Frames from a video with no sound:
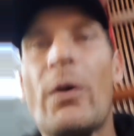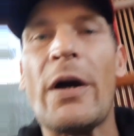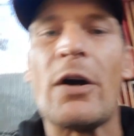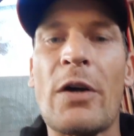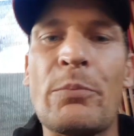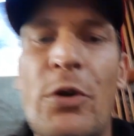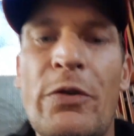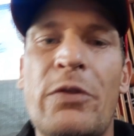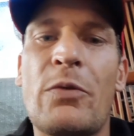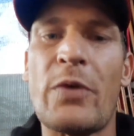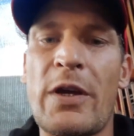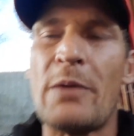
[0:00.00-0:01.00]
way I can move
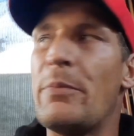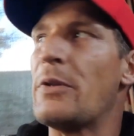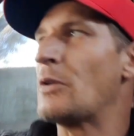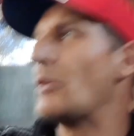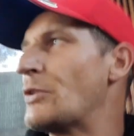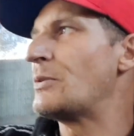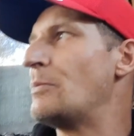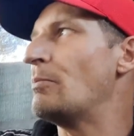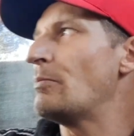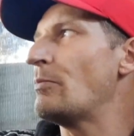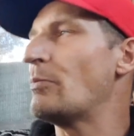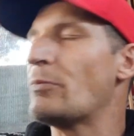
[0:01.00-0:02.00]
it around, because
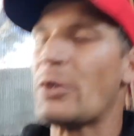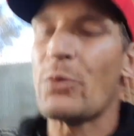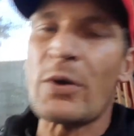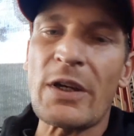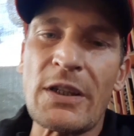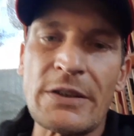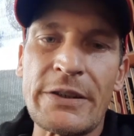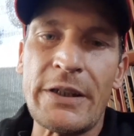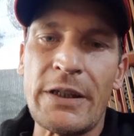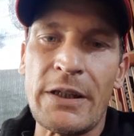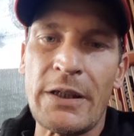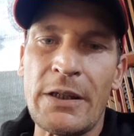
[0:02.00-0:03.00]
the wreckers
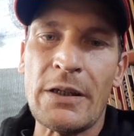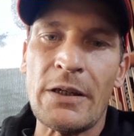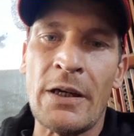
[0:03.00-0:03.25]
here,